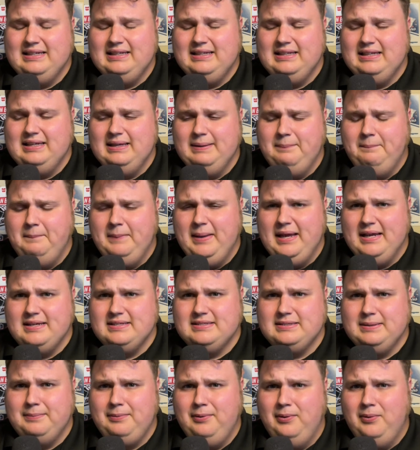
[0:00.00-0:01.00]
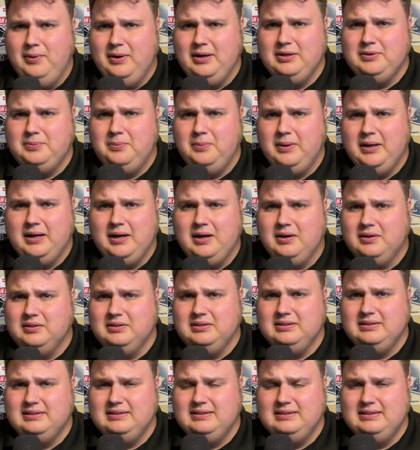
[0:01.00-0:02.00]
it makes a point
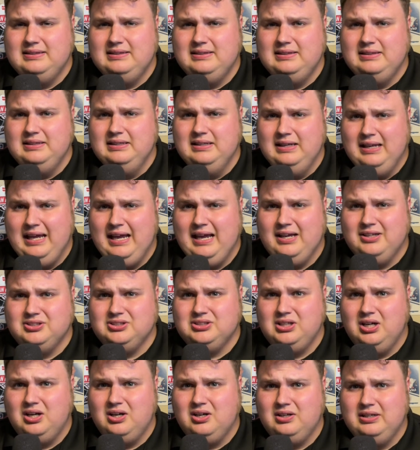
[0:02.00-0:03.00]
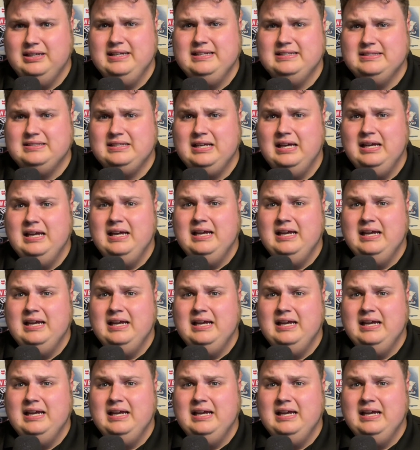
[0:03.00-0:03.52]
where NASCAR has